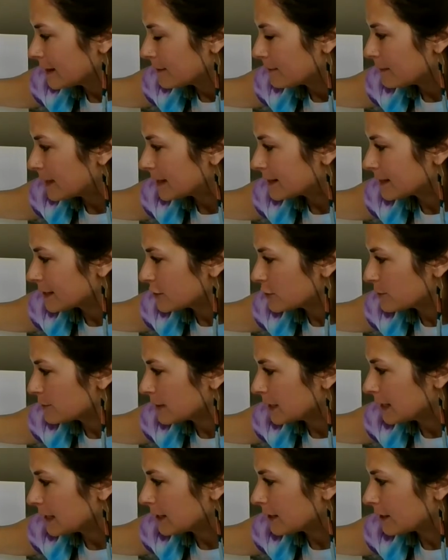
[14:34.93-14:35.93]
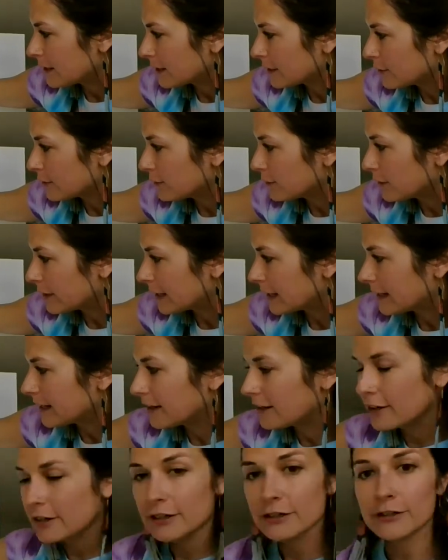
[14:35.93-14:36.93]
Message me on Google
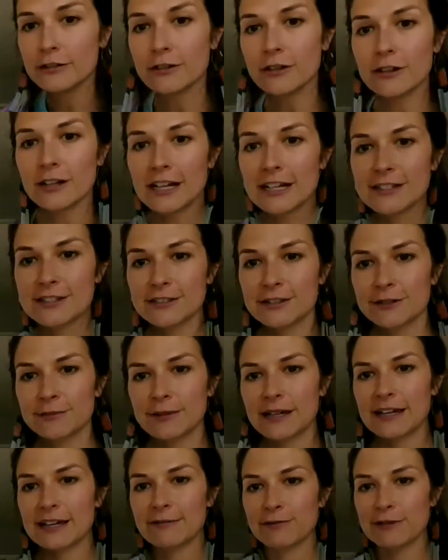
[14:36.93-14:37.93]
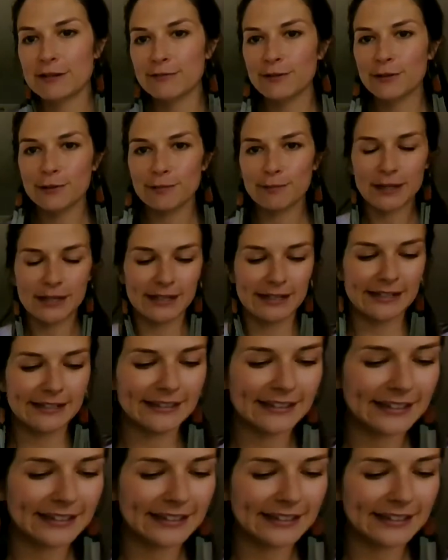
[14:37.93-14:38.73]
Hangout or Google Classroom and we will plan